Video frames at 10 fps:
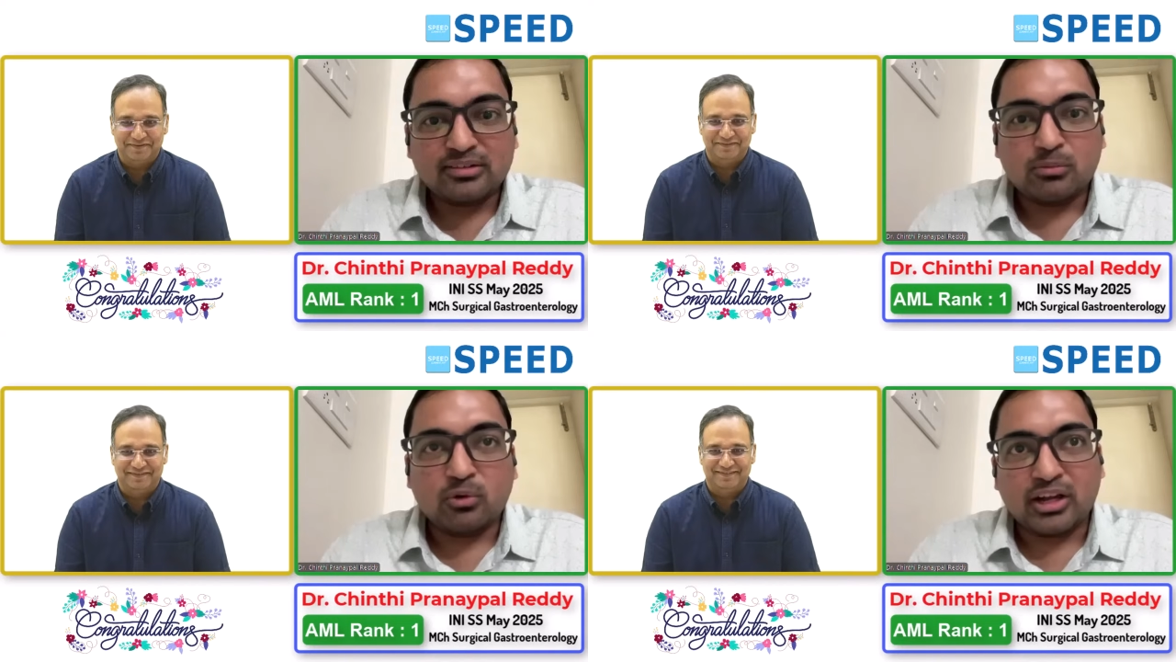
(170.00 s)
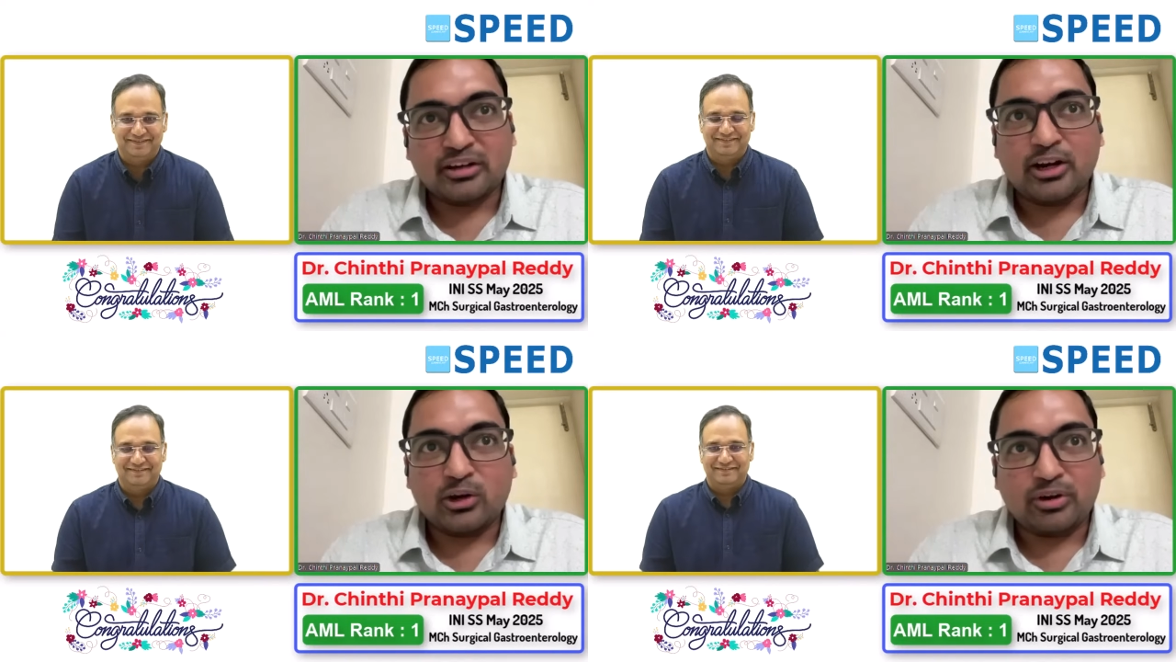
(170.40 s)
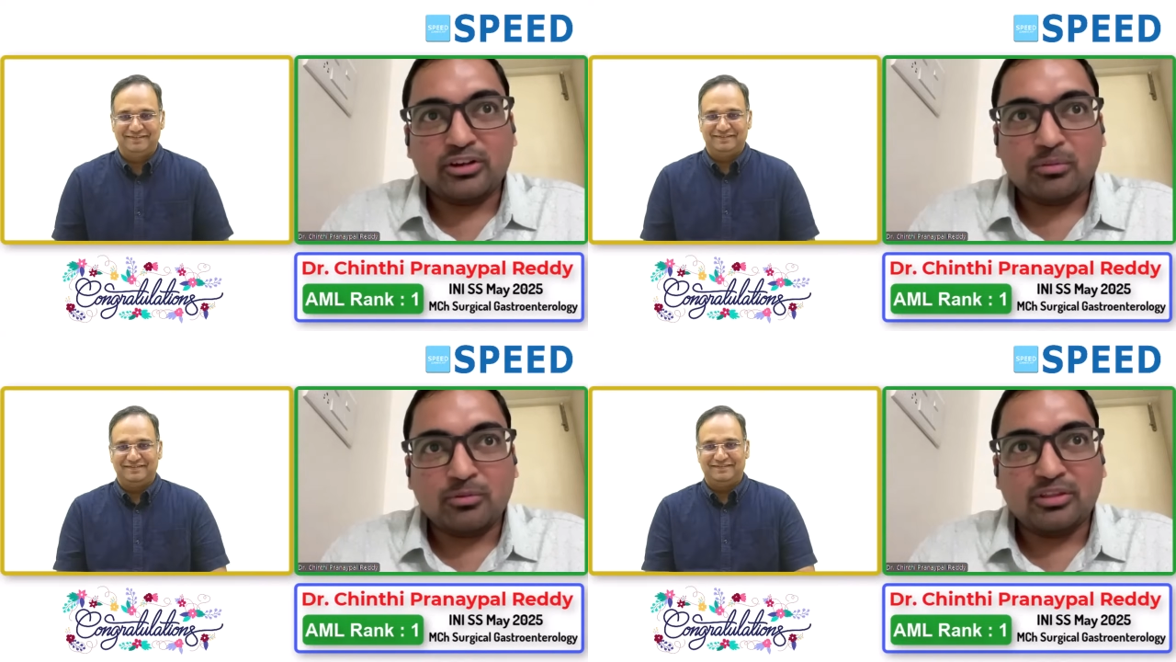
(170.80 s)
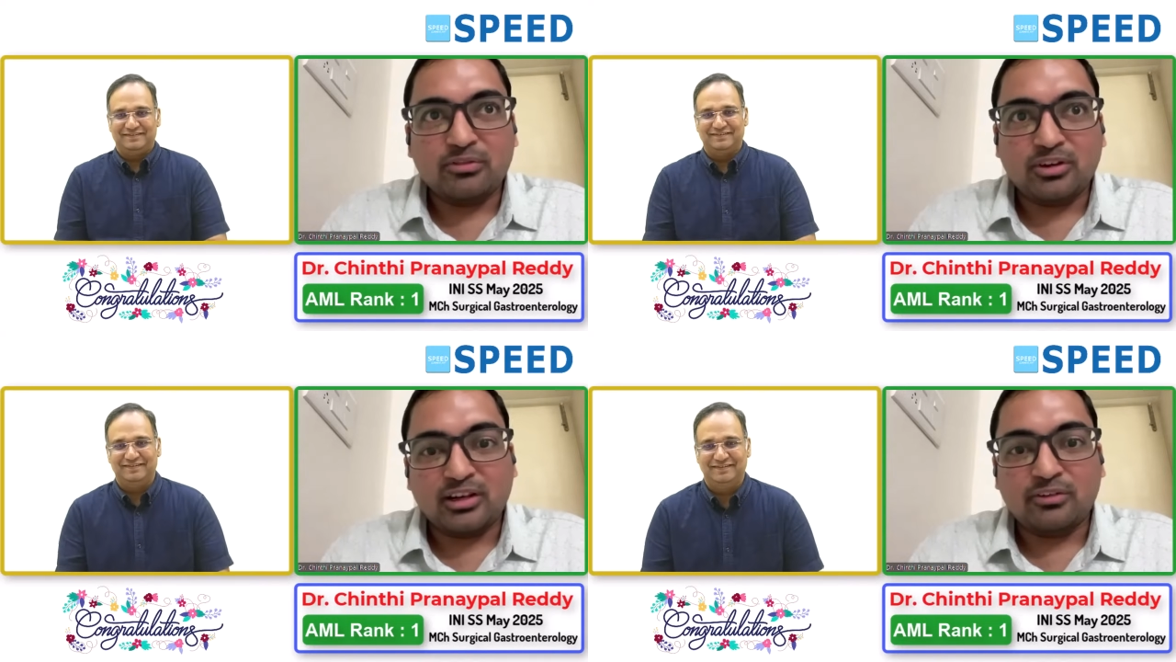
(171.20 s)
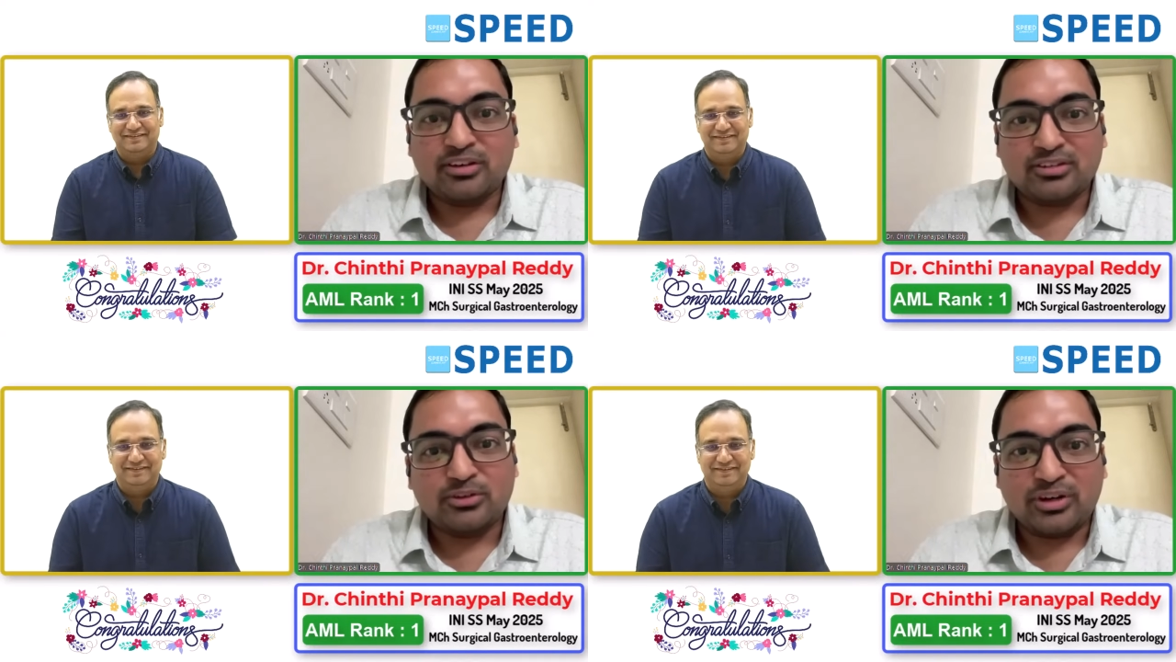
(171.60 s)
Speaker 1: more like nine to five job with weekly
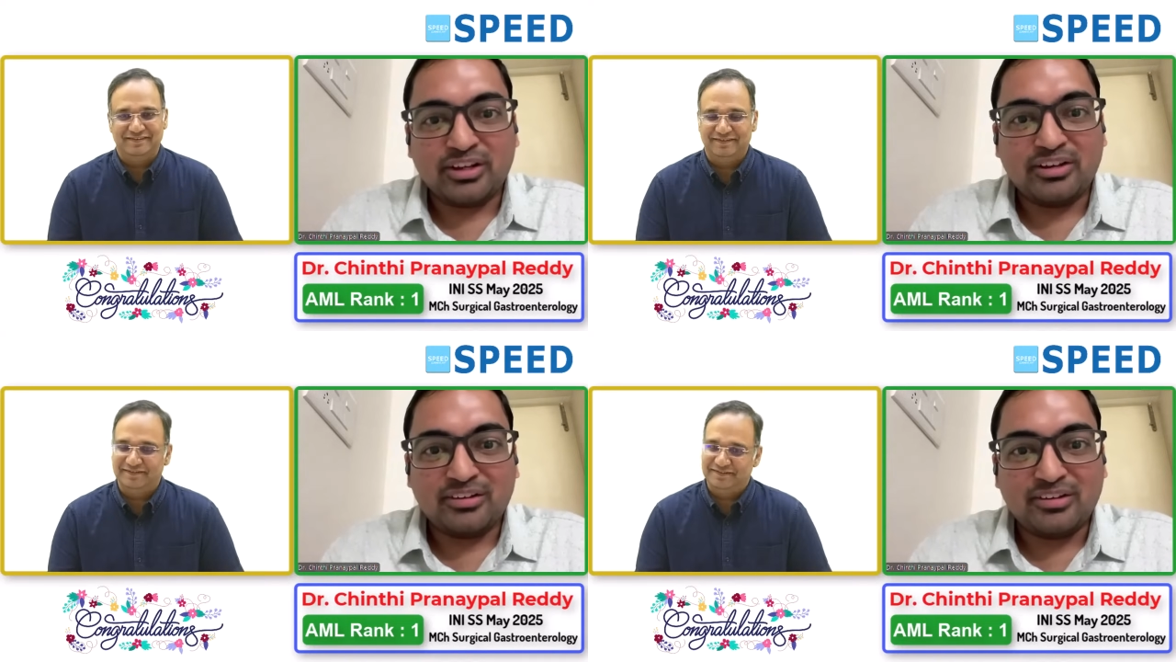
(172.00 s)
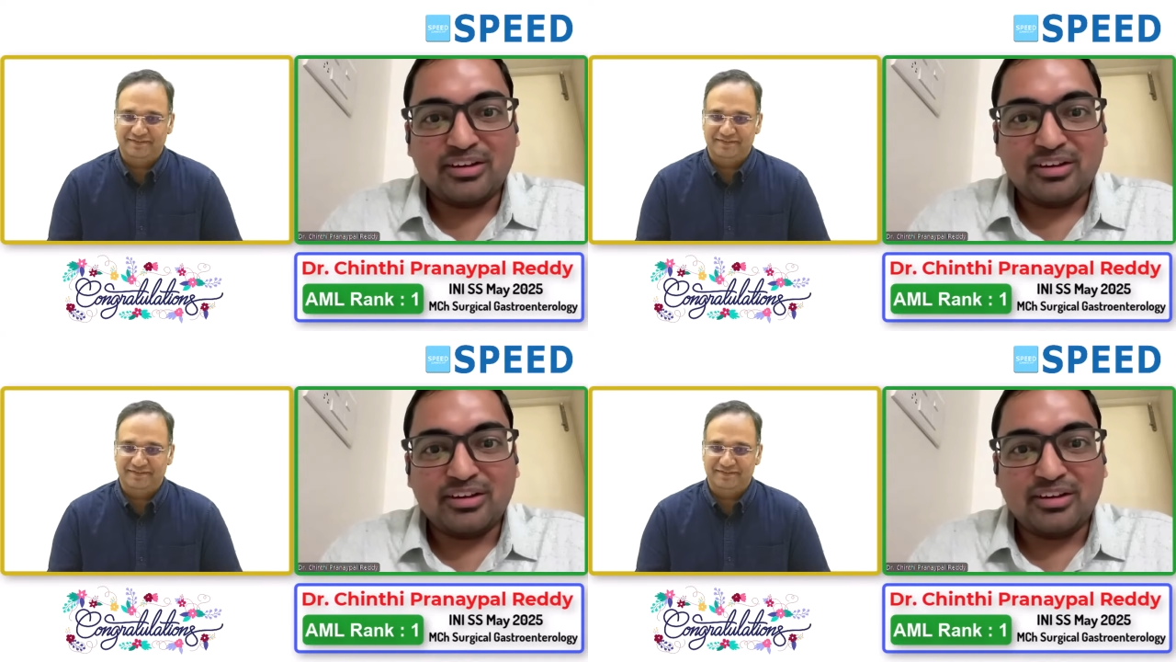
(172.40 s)
once duty.